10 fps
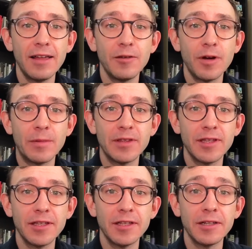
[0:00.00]
the one
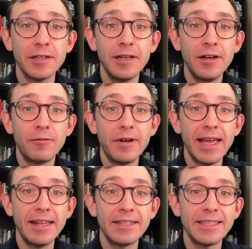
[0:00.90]
with the little
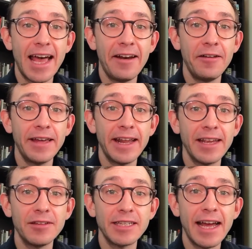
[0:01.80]
red saddle that
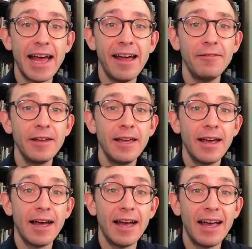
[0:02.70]
I used to have,
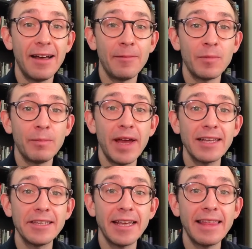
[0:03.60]

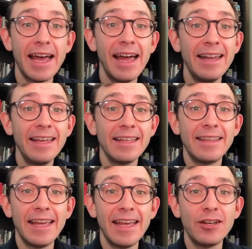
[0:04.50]
mics like that,
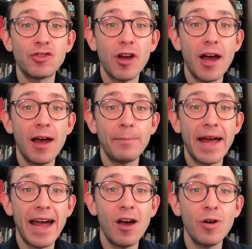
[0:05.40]
they draw
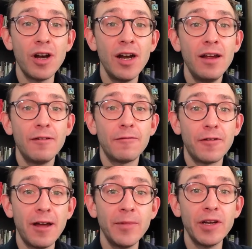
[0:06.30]
power
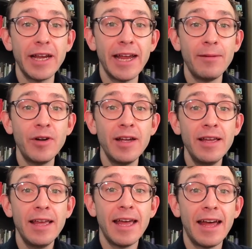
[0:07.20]
from your
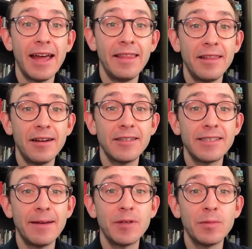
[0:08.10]
camera, and they're
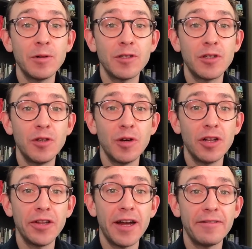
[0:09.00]
susceptible to
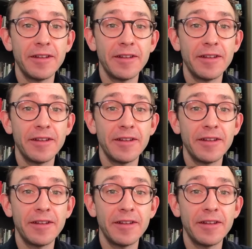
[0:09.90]
a lot of